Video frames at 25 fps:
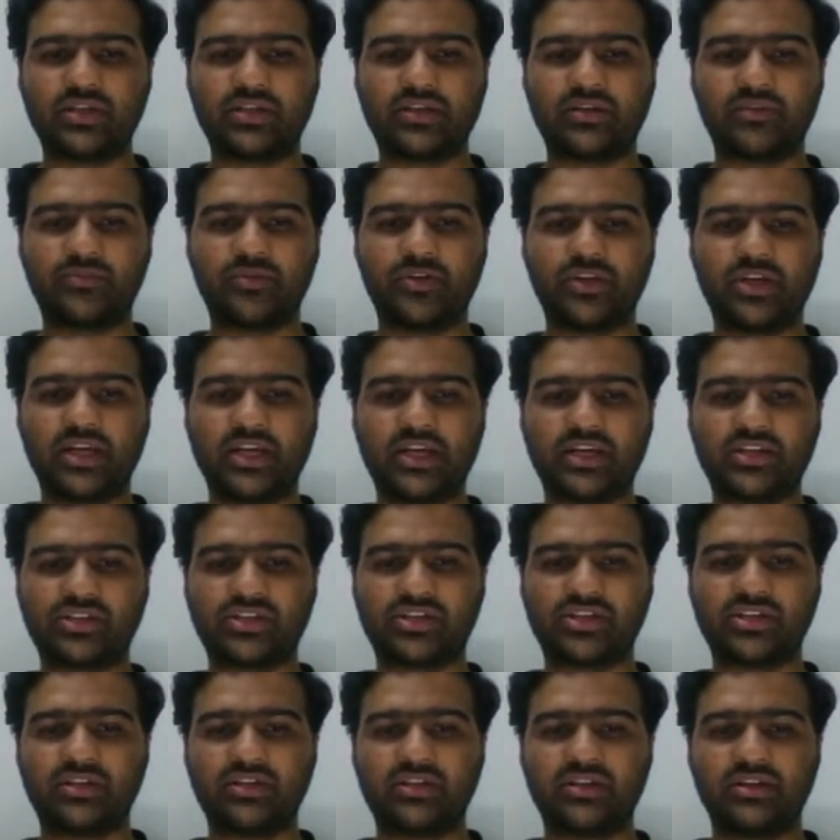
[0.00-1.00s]

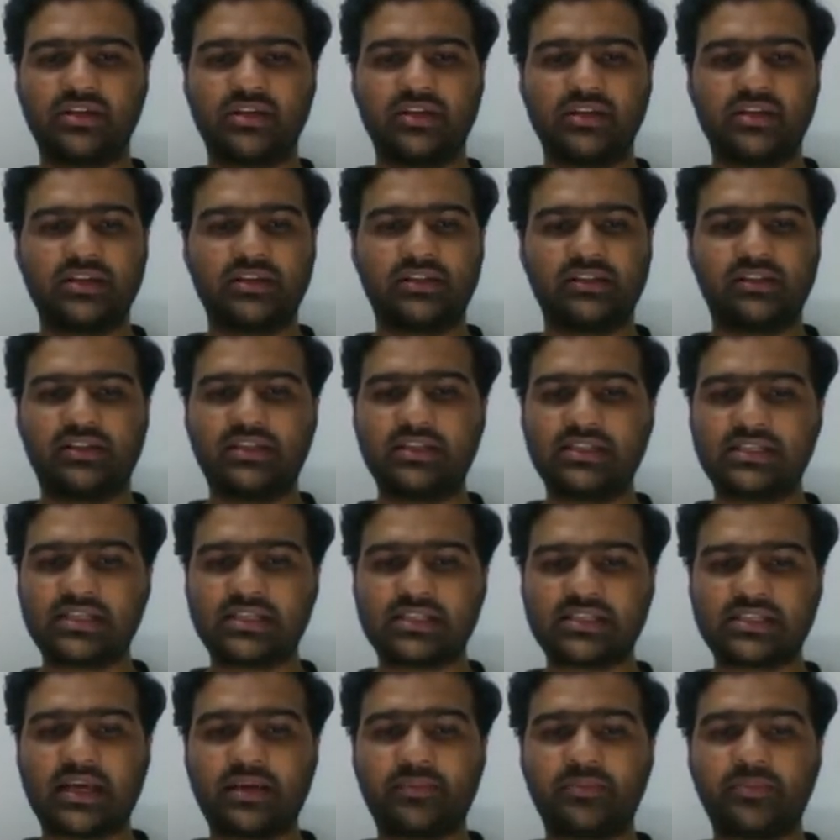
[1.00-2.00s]
communication this
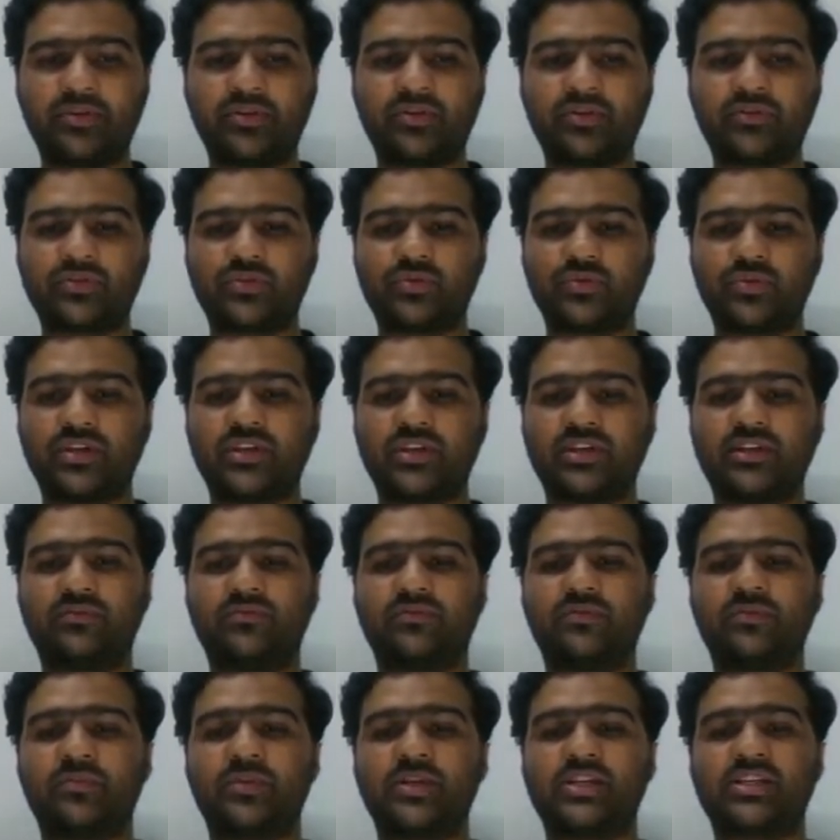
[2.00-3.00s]
assignment of student
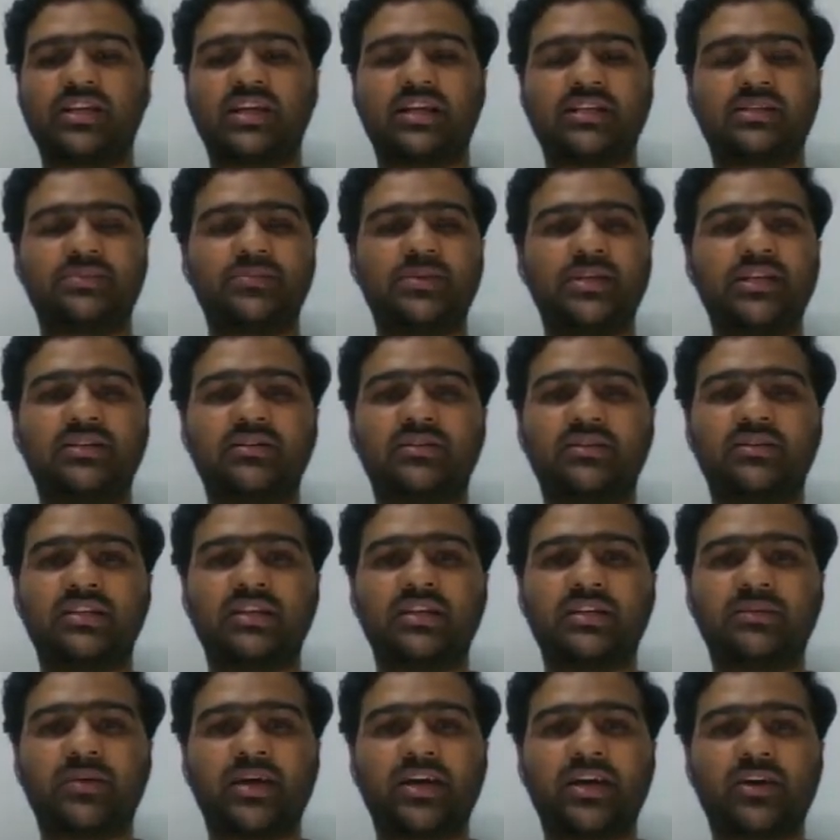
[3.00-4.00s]
information has been
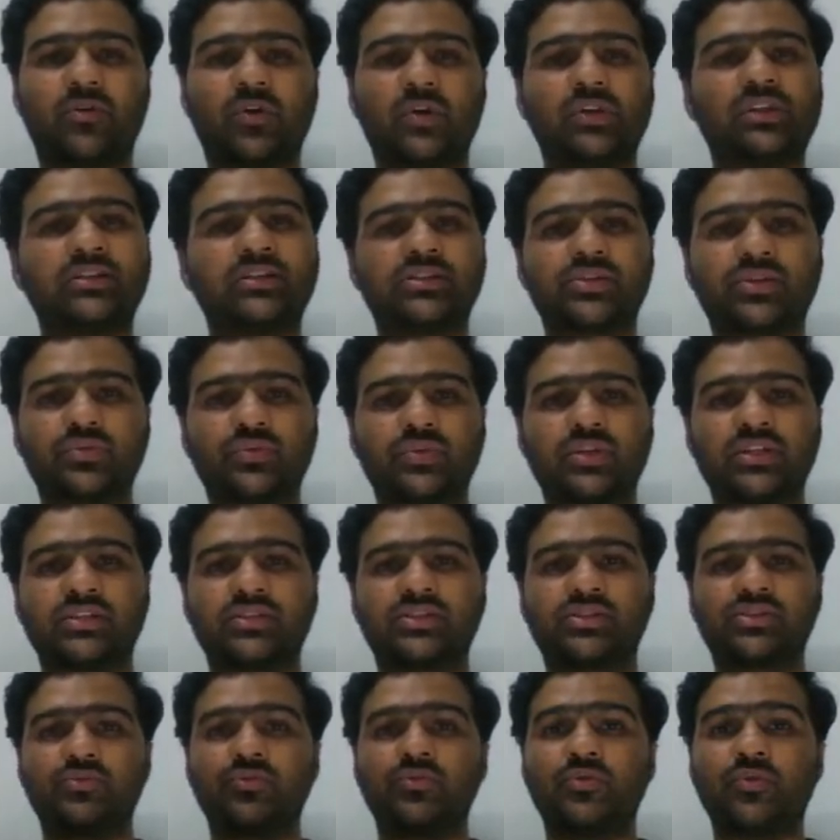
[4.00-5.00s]
turned in by all the
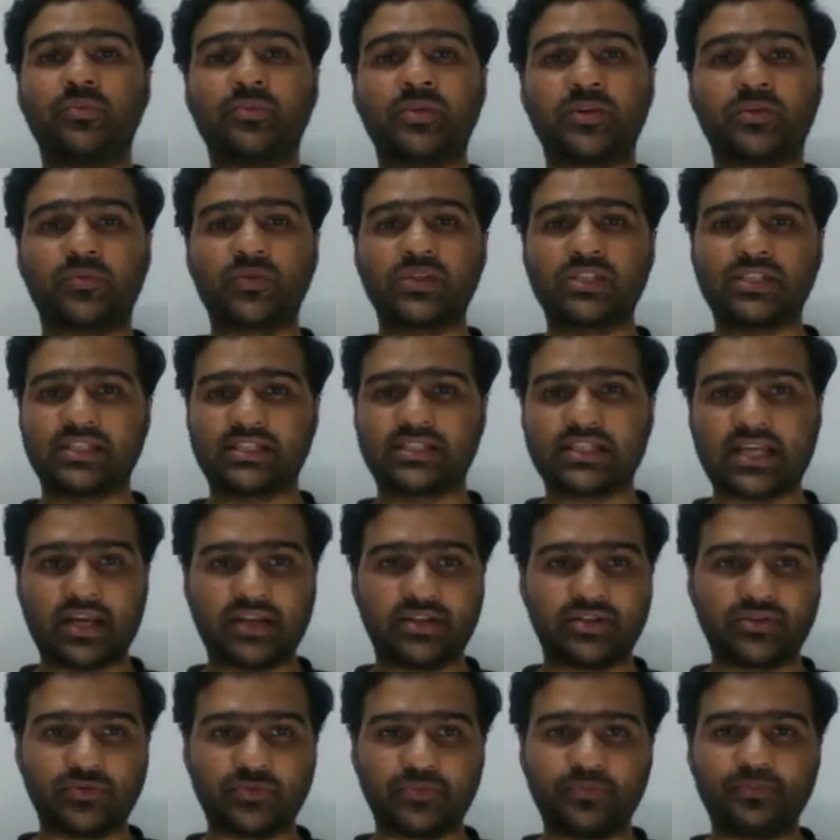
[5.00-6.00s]
students to whom it was
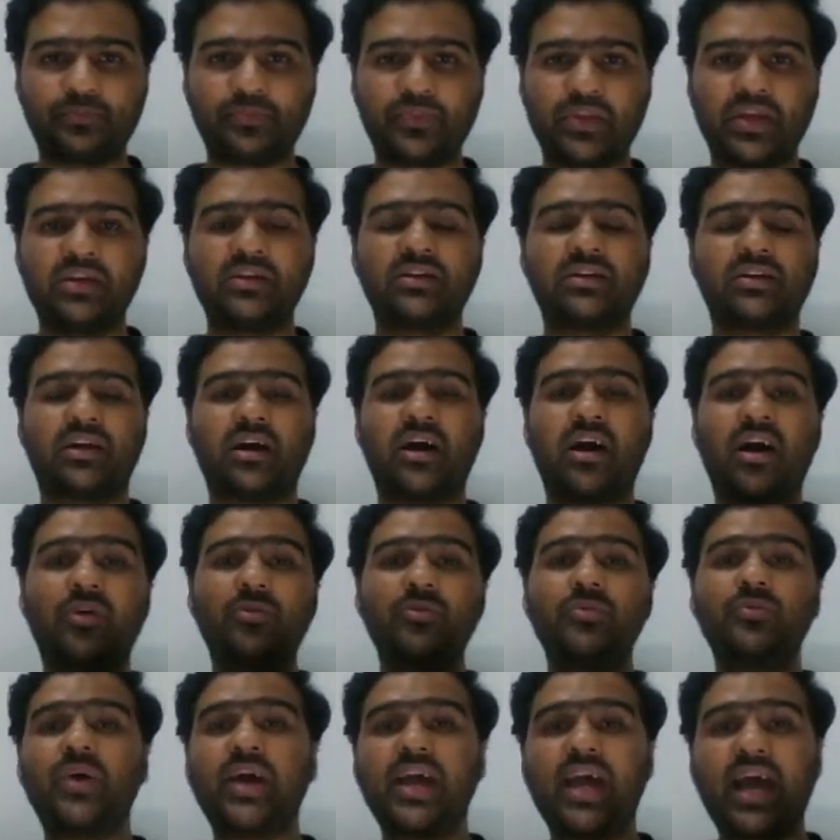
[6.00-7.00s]
assigned to. Now,
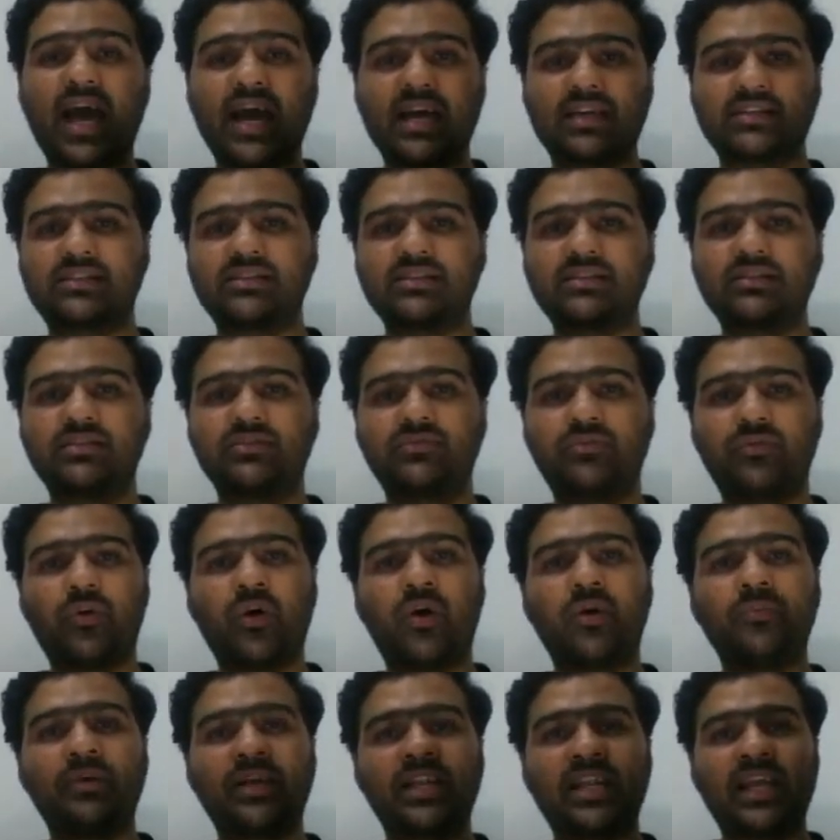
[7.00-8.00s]
how do I access the
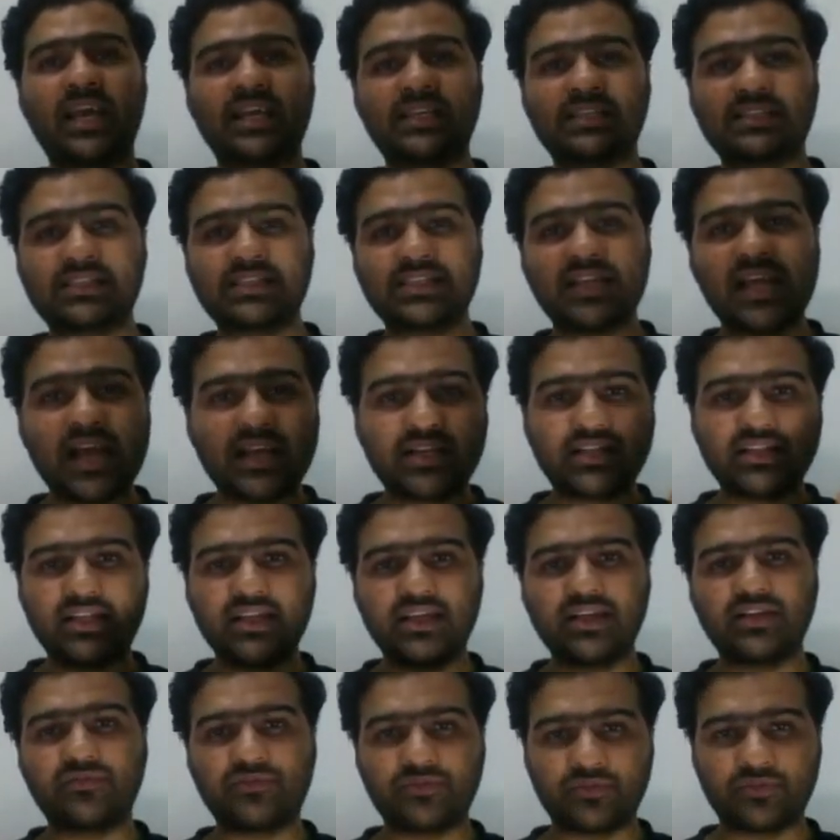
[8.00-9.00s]
form and extract
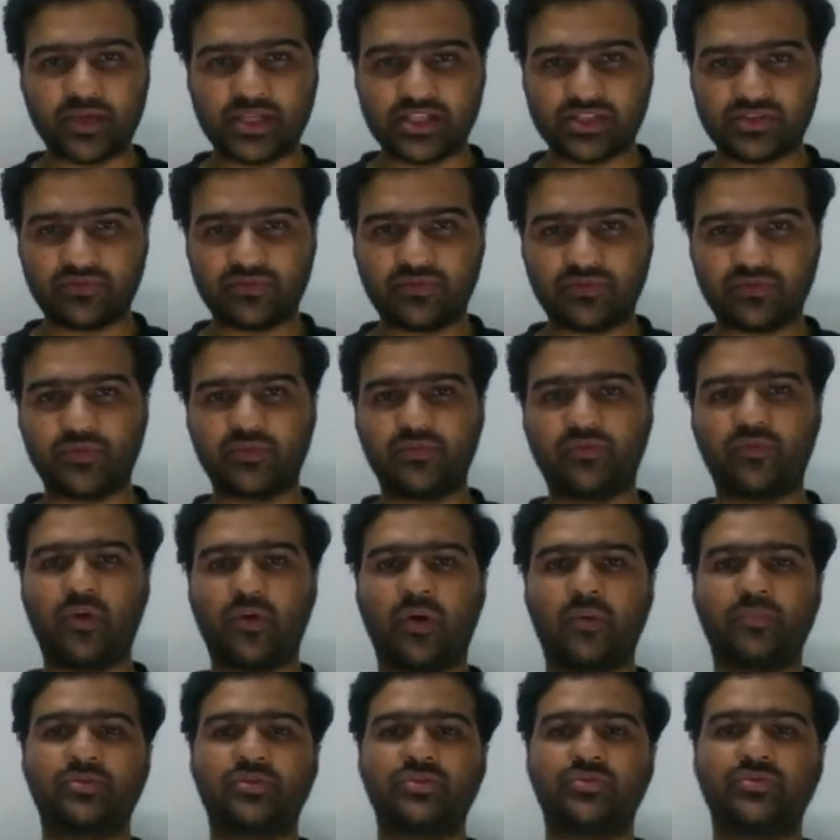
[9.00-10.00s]
the information from the
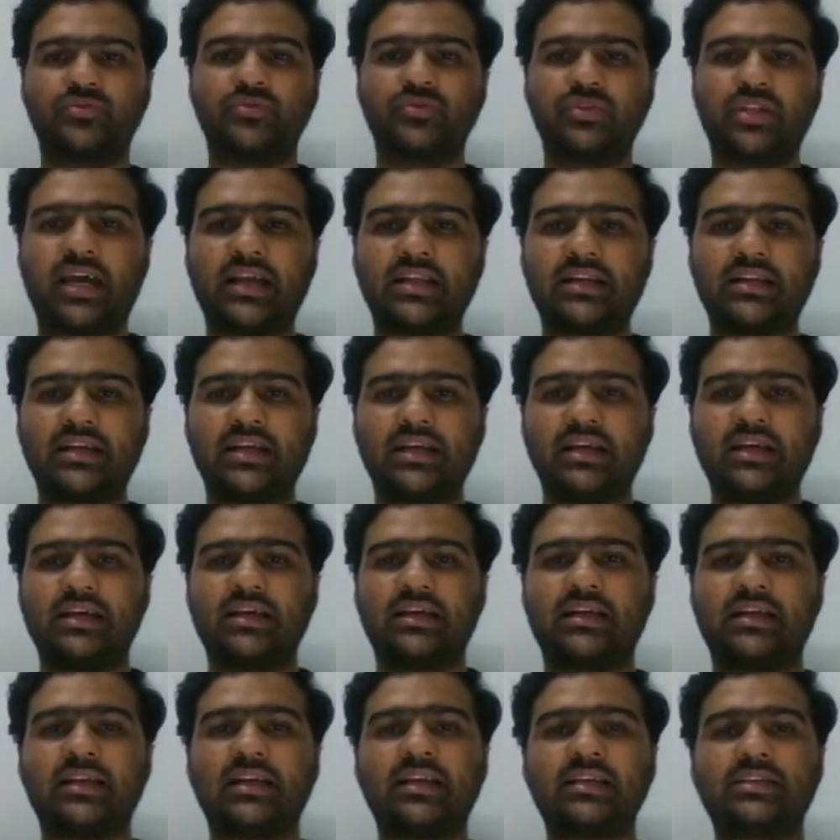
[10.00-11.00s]
form? To do that,
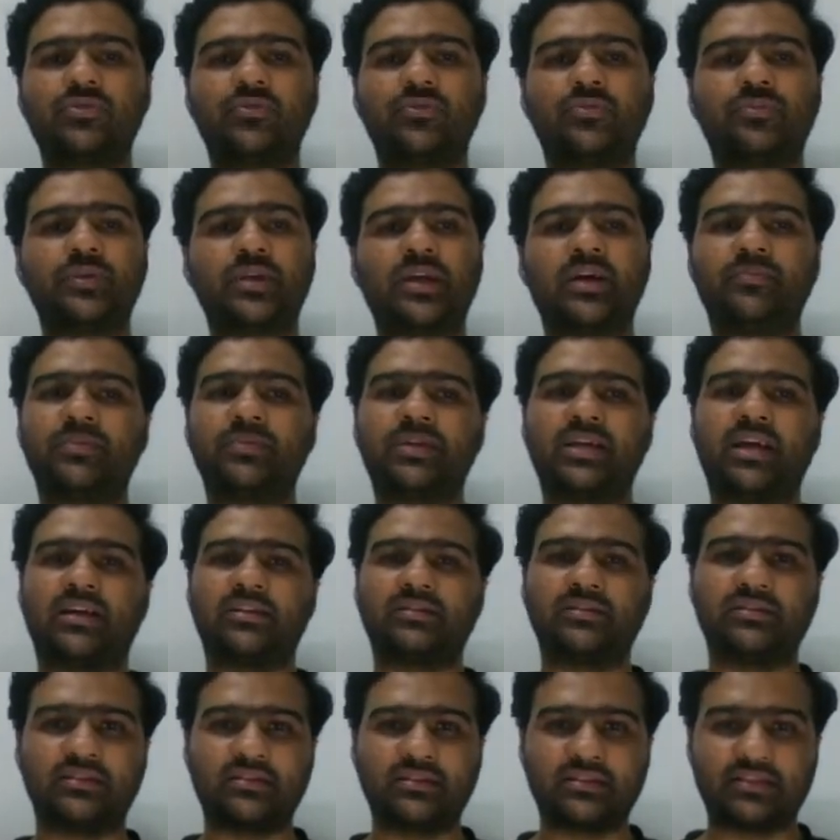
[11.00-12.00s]
let's open up
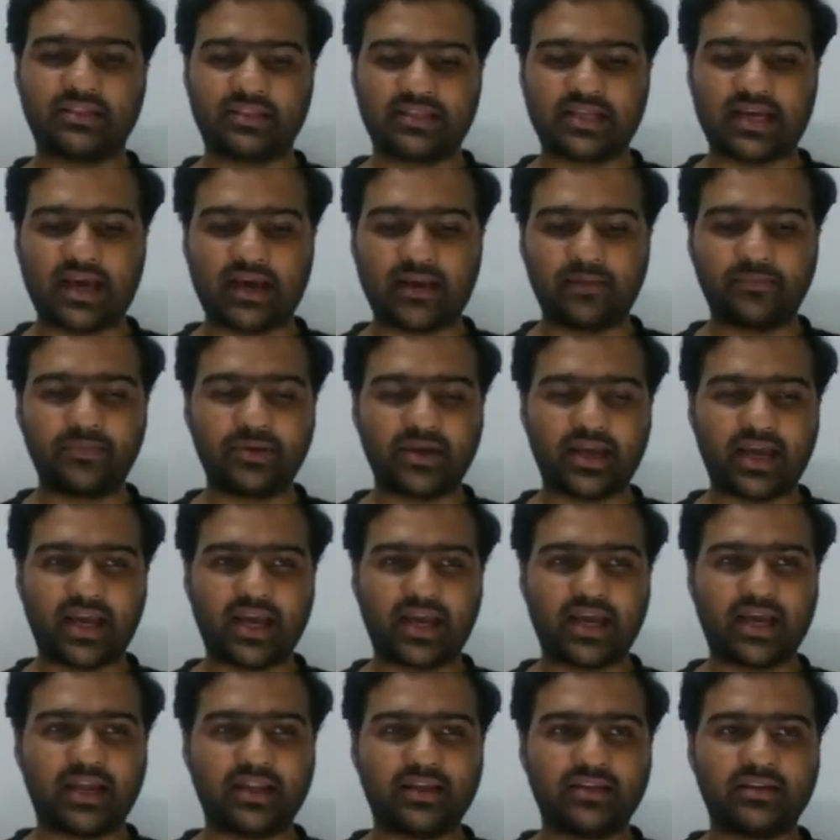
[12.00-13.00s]
another tab
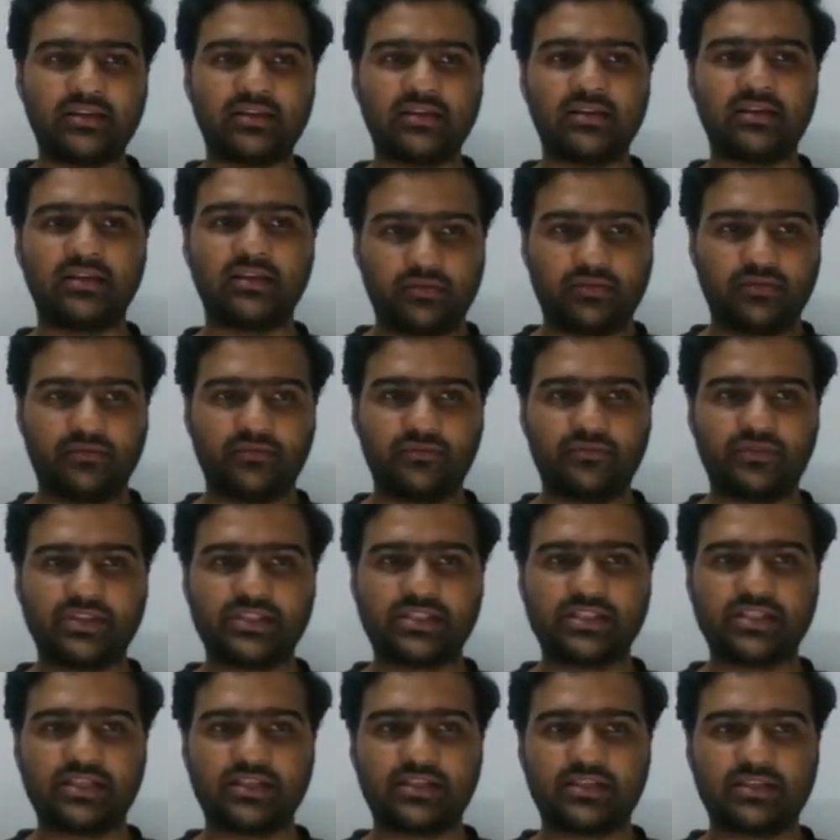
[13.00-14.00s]
and
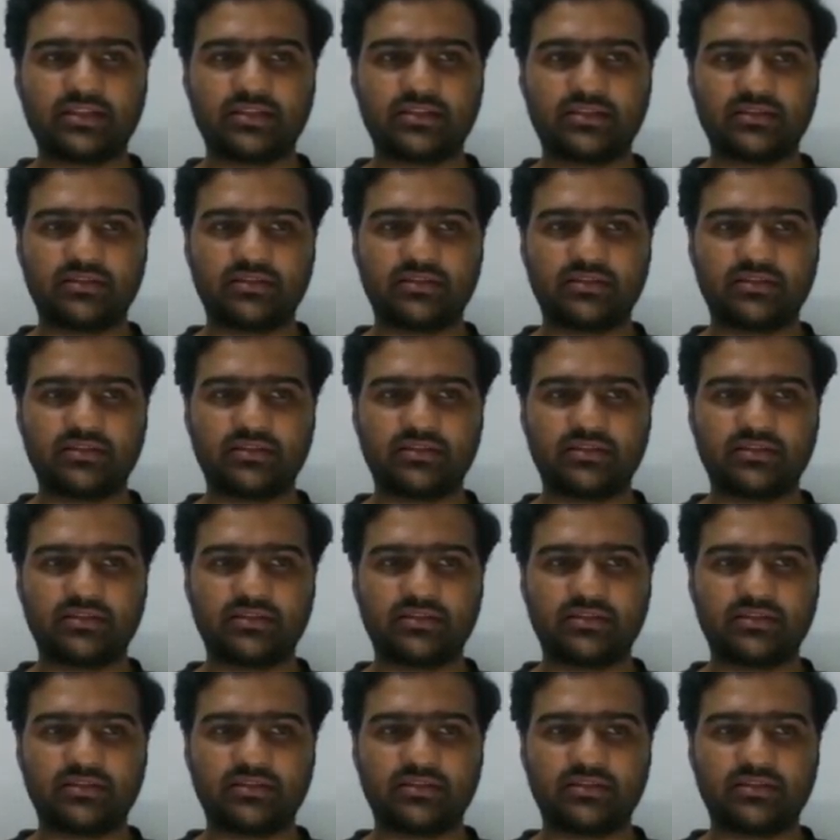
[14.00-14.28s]
visit